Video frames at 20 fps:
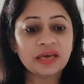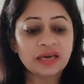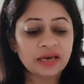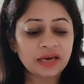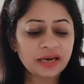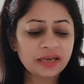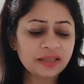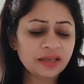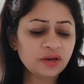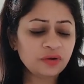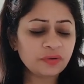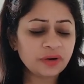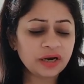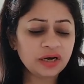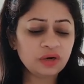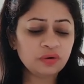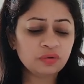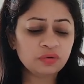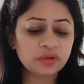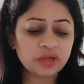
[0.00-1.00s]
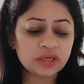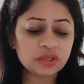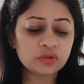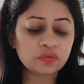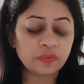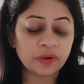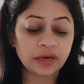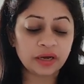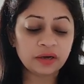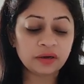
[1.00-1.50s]
Either you can do this
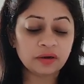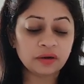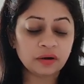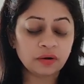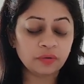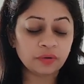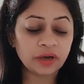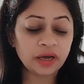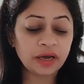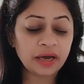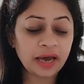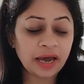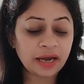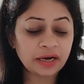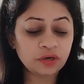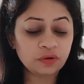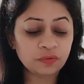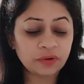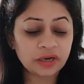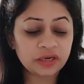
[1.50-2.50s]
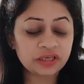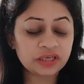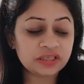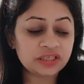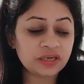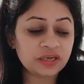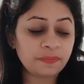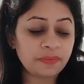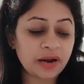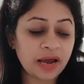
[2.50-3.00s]
way, okay, and you can
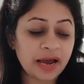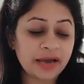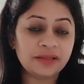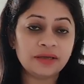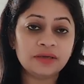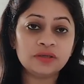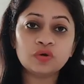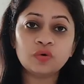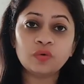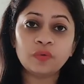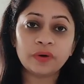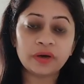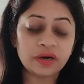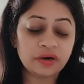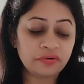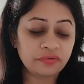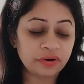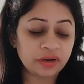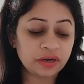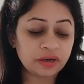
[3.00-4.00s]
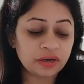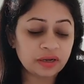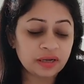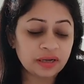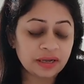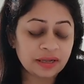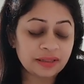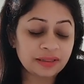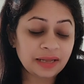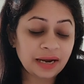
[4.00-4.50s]
just apply the square trick
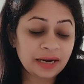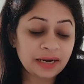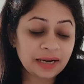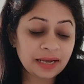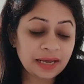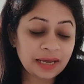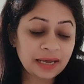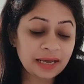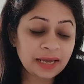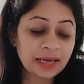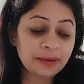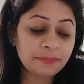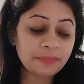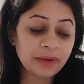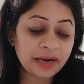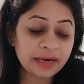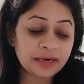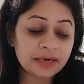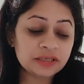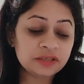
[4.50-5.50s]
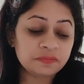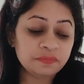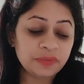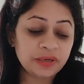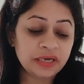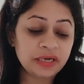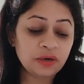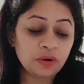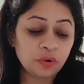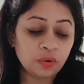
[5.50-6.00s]
that a minus
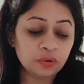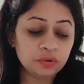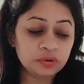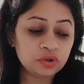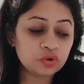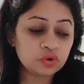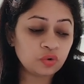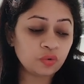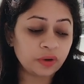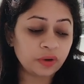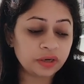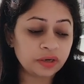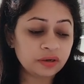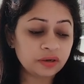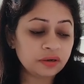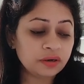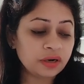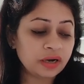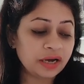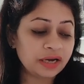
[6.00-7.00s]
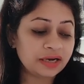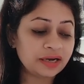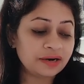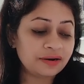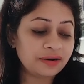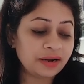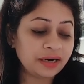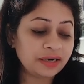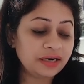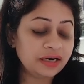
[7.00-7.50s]
b whole square. I can
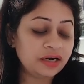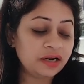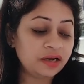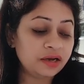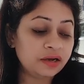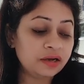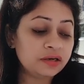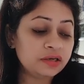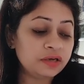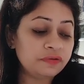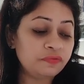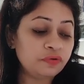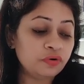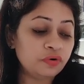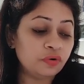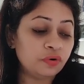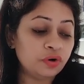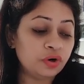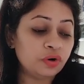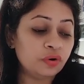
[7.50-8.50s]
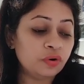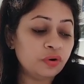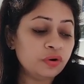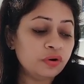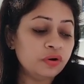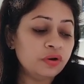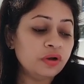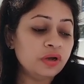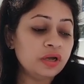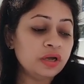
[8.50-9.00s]
write it here if you don't
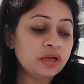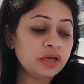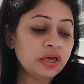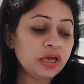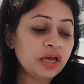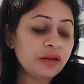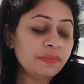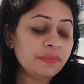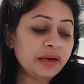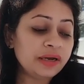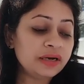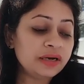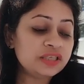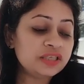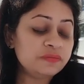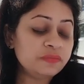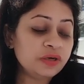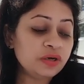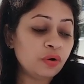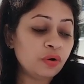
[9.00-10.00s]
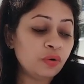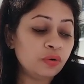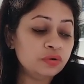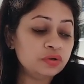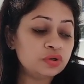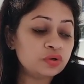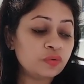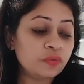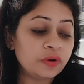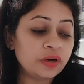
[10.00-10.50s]
know. A minus b whole
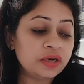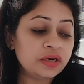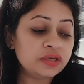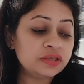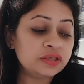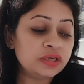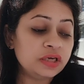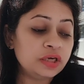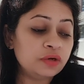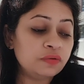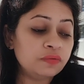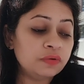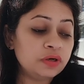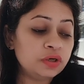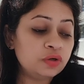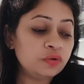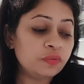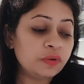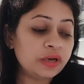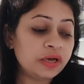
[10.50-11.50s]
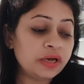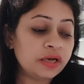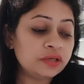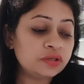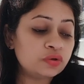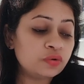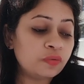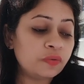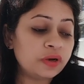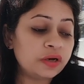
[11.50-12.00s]
square is equal to a
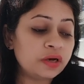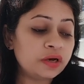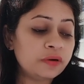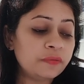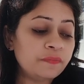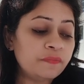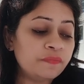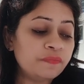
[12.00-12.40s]
square